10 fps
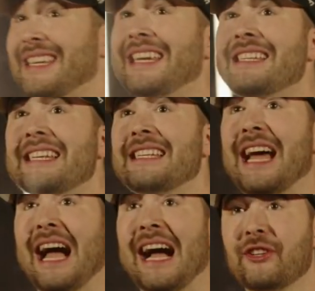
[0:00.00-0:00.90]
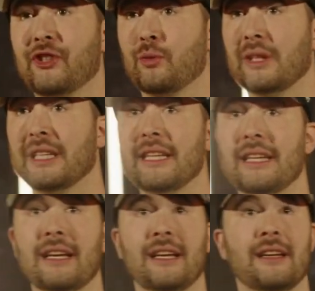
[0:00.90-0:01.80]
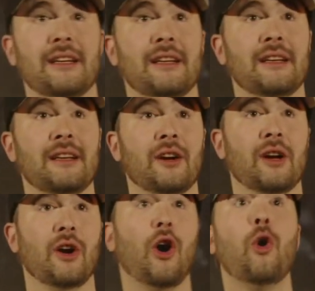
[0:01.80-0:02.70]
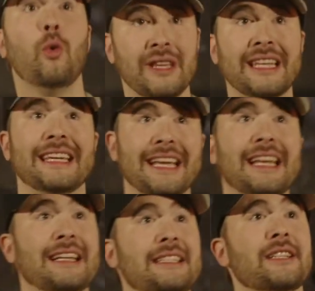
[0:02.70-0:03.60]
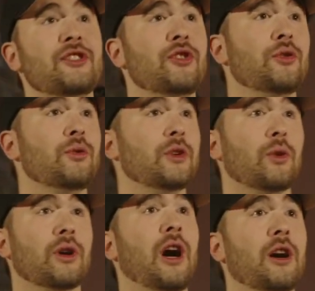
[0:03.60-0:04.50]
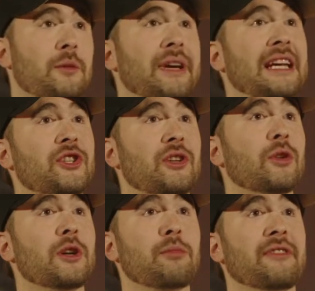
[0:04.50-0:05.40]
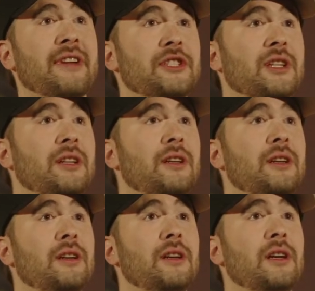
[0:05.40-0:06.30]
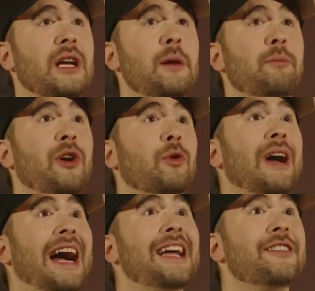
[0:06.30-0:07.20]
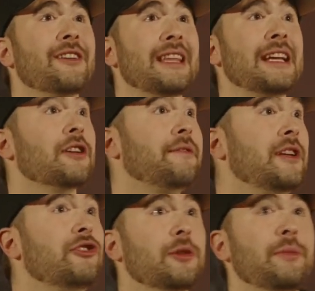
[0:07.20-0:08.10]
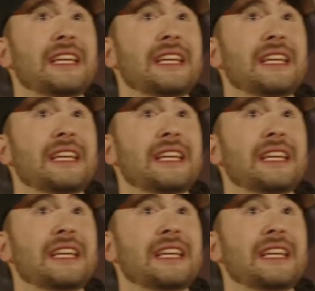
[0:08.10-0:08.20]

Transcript: isn't actually only connected to your occupation or your profession. But rather than your future being